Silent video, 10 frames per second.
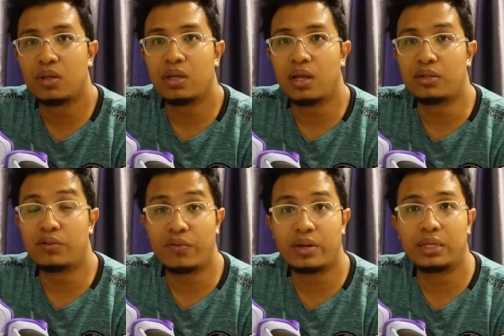Don't
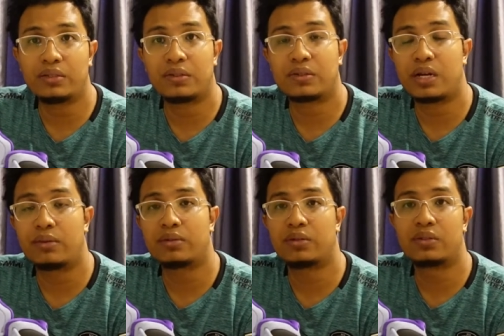forget to subscribe
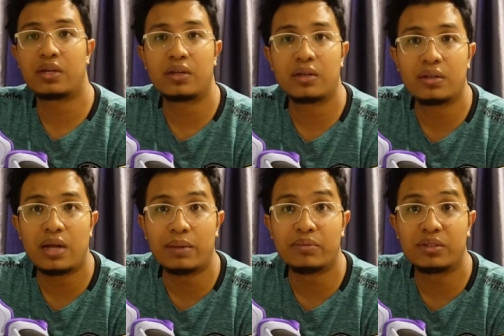to this channel.
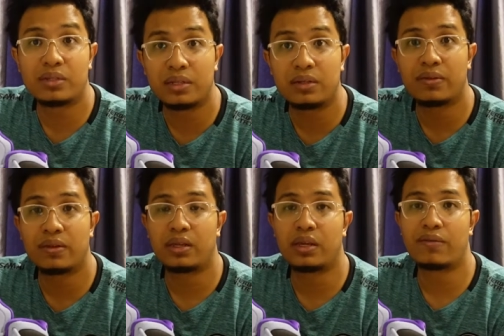I'm still
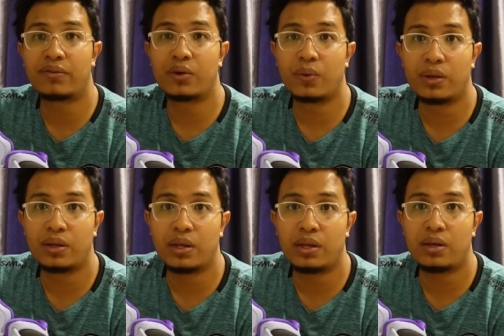thinking of growing
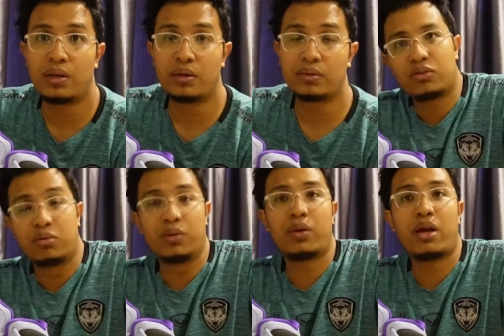it now. So
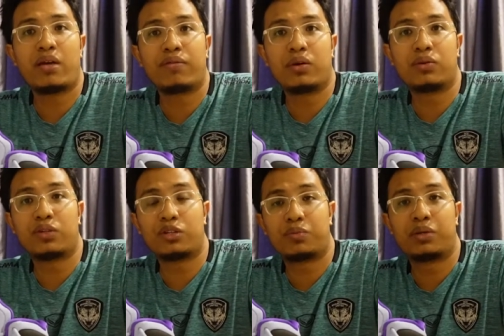maybe you have your own
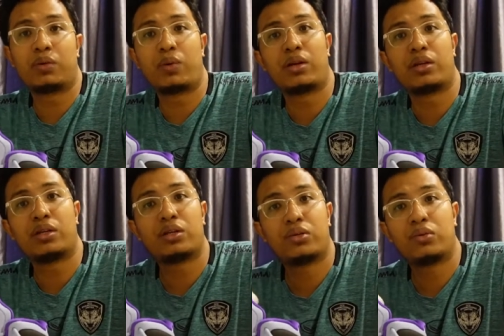experience wearing
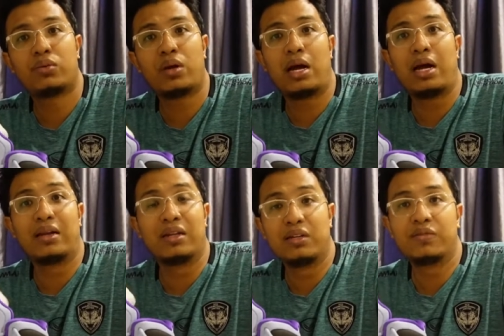this shoe. I
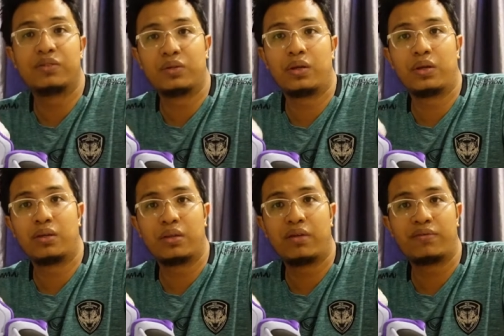love to hear
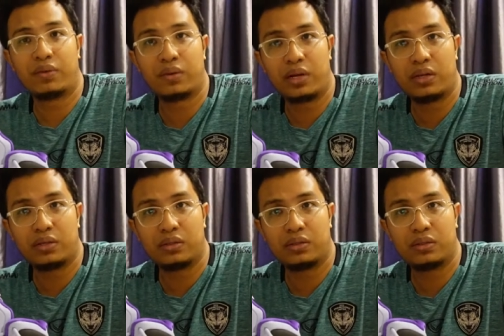that from you guys.
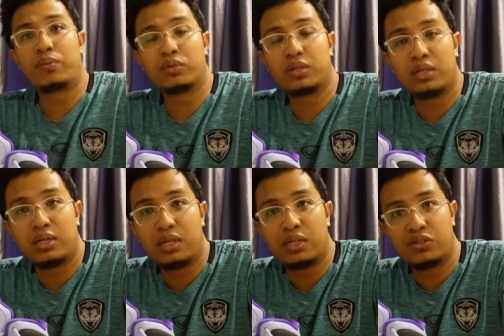
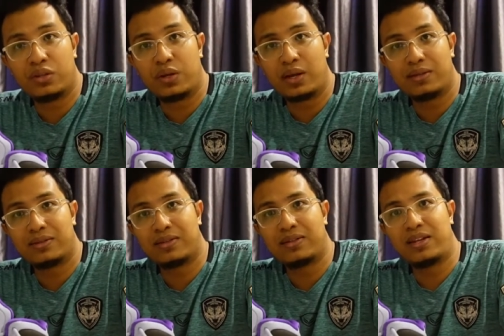Unfortunately, see you
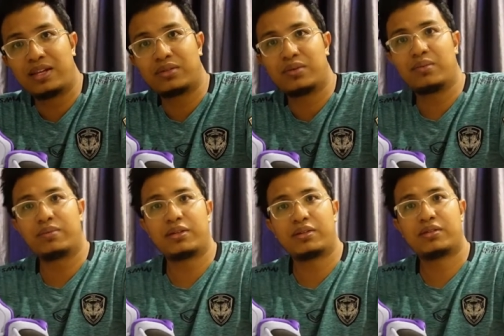guys in the next one.
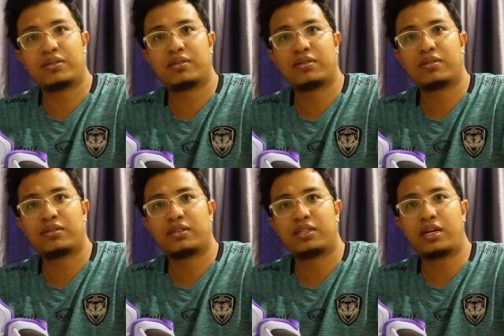
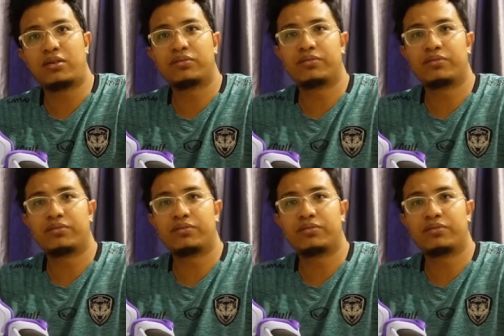Ciao.